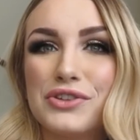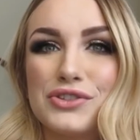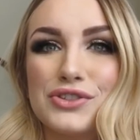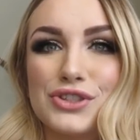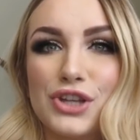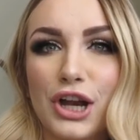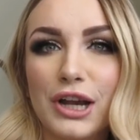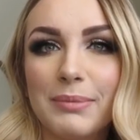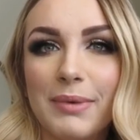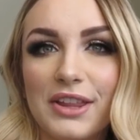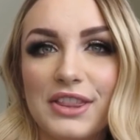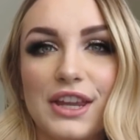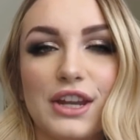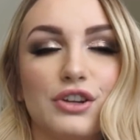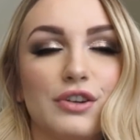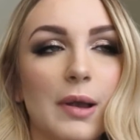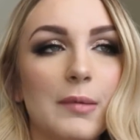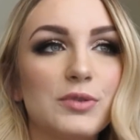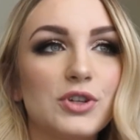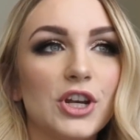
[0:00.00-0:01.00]
Sorry about the
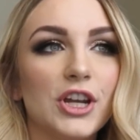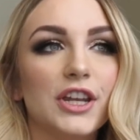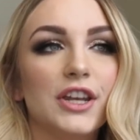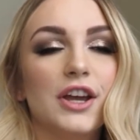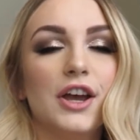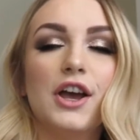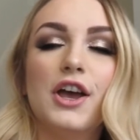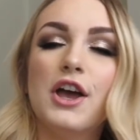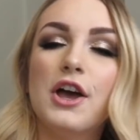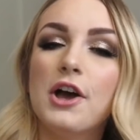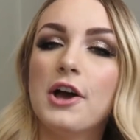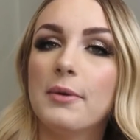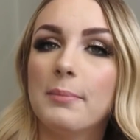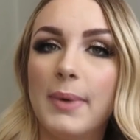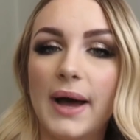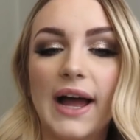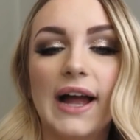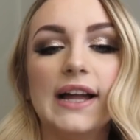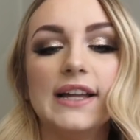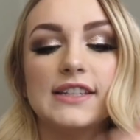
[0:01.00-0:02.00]
interruption,
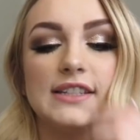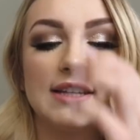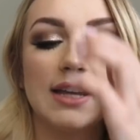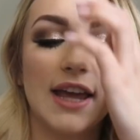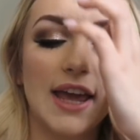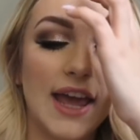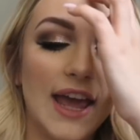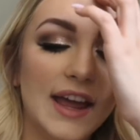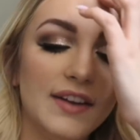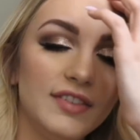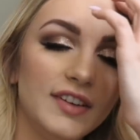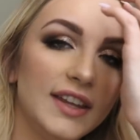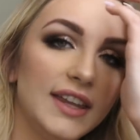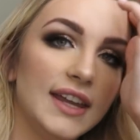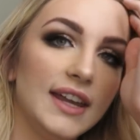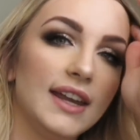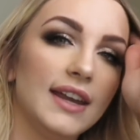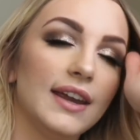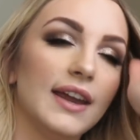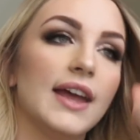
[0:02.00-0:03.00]
but
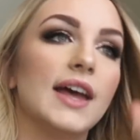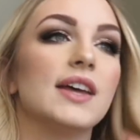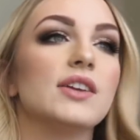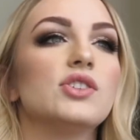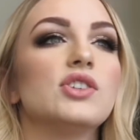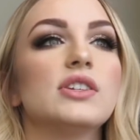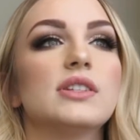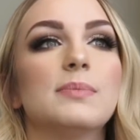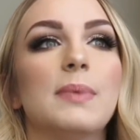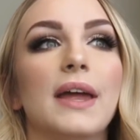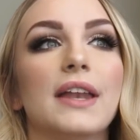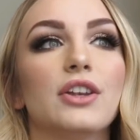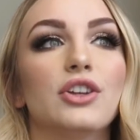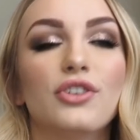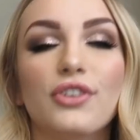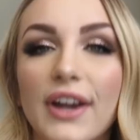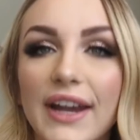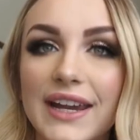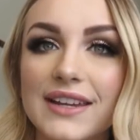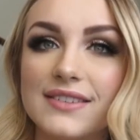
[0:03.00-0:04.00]
everything has just been
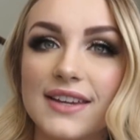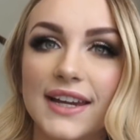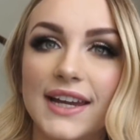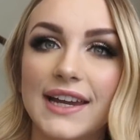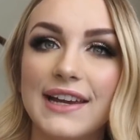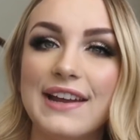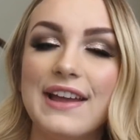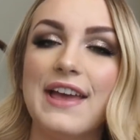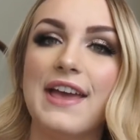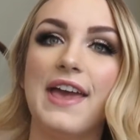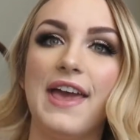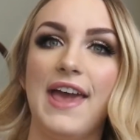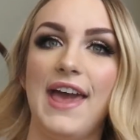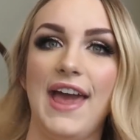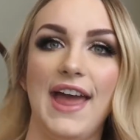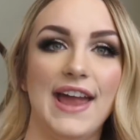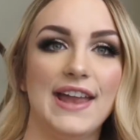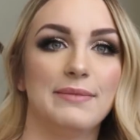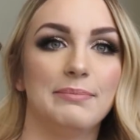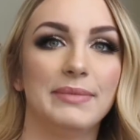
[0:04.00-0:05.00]
crazy,
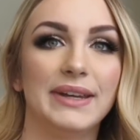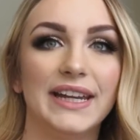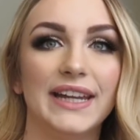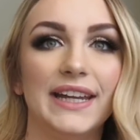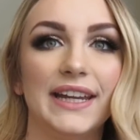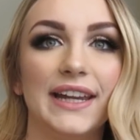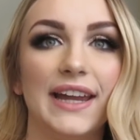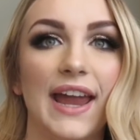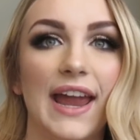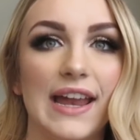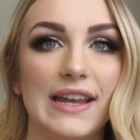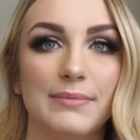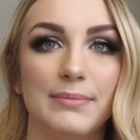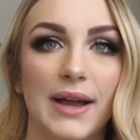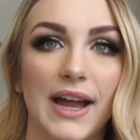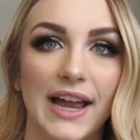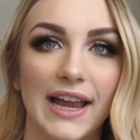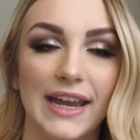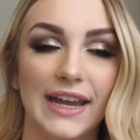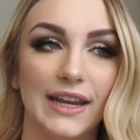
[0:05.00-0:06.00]
and me and
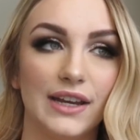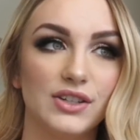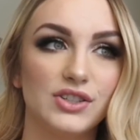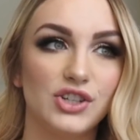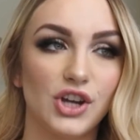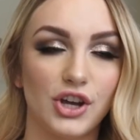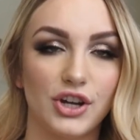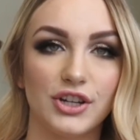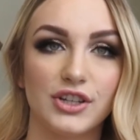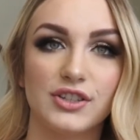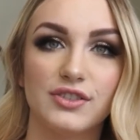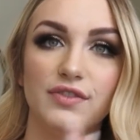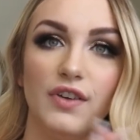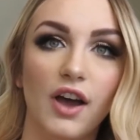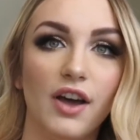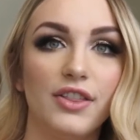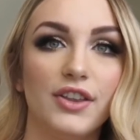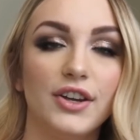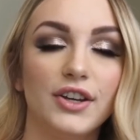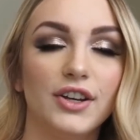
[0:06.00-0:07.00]
my daughter's
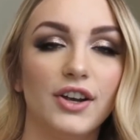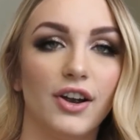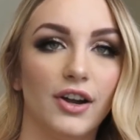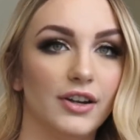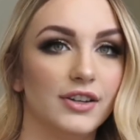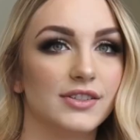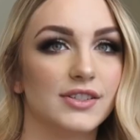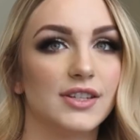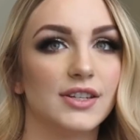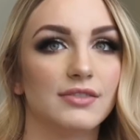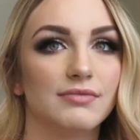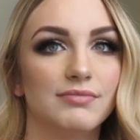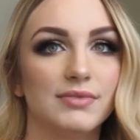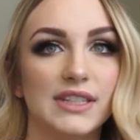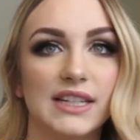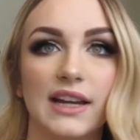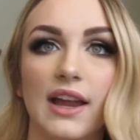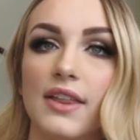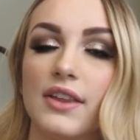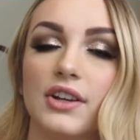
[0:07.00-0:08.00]
father aren't
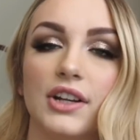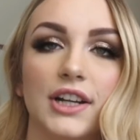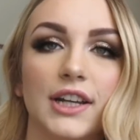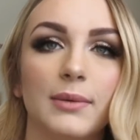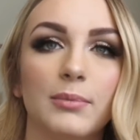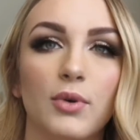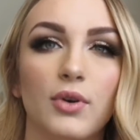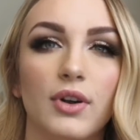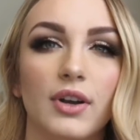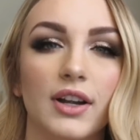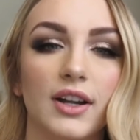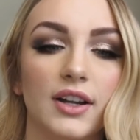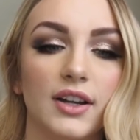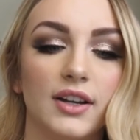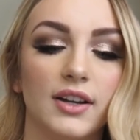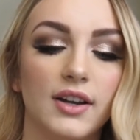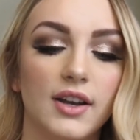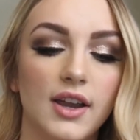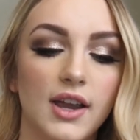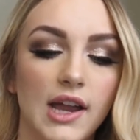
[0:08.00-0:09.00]
together
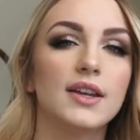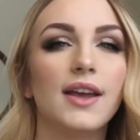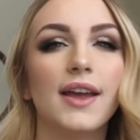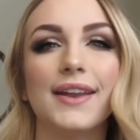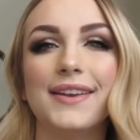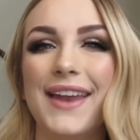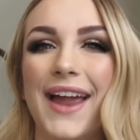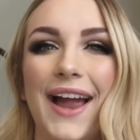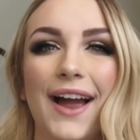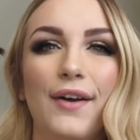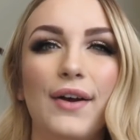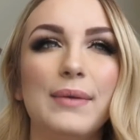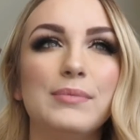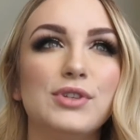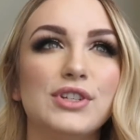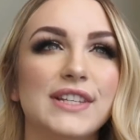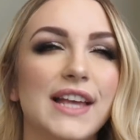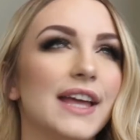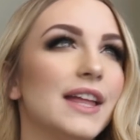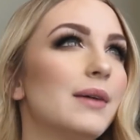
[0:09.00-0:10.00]
anymore. And now
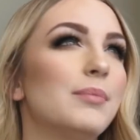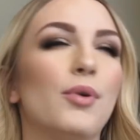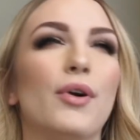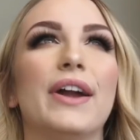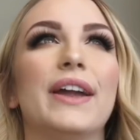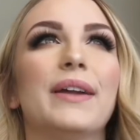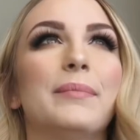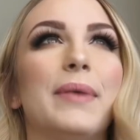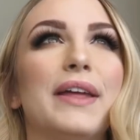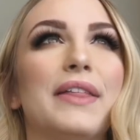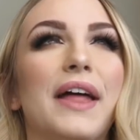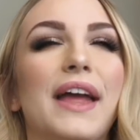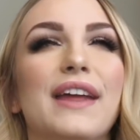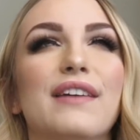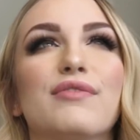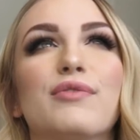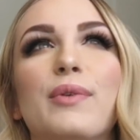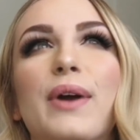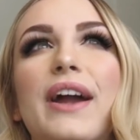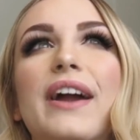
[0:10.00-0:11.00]
I'm just at a point in my
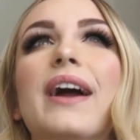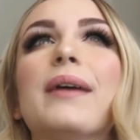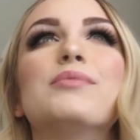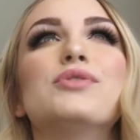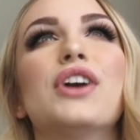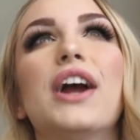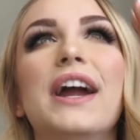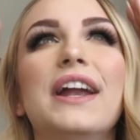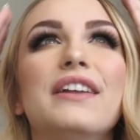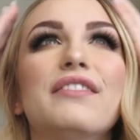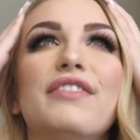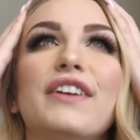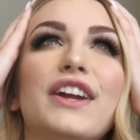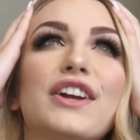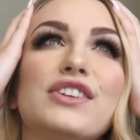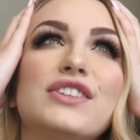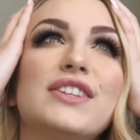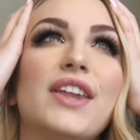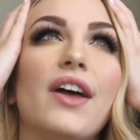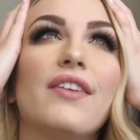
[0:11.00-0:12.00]
life where I'm trying to
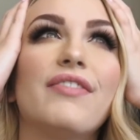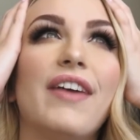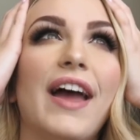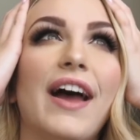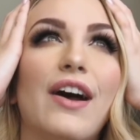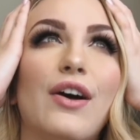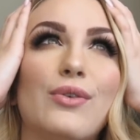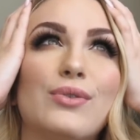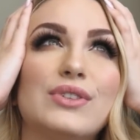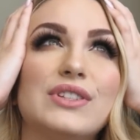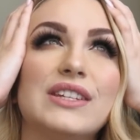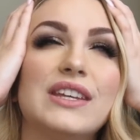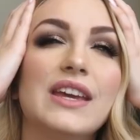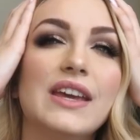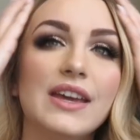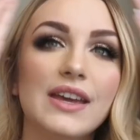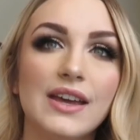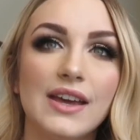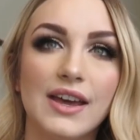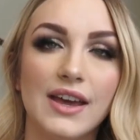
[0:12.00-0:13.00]
figure stuff out.
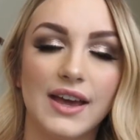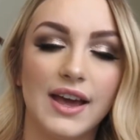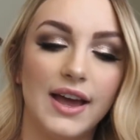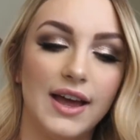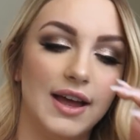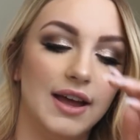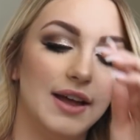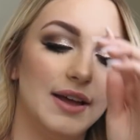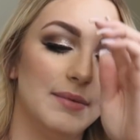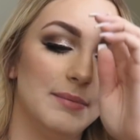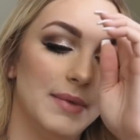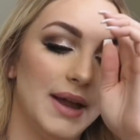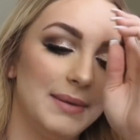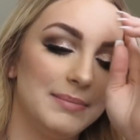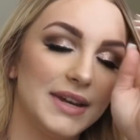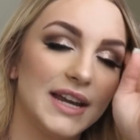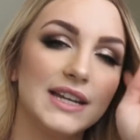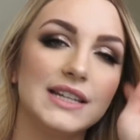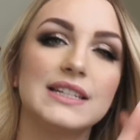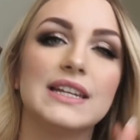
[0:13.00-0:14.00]

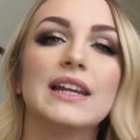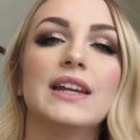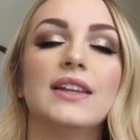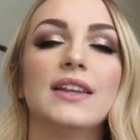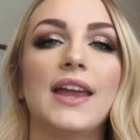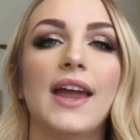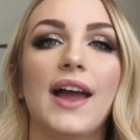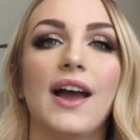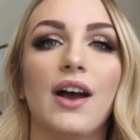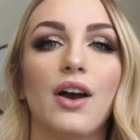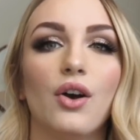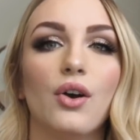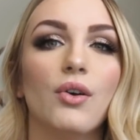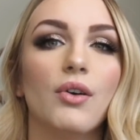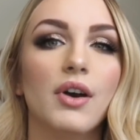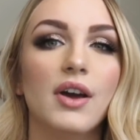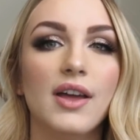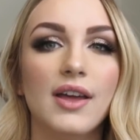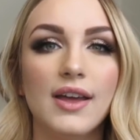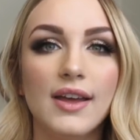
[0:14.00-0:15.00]
I'm 19
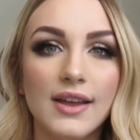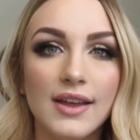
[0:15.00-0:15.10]
now,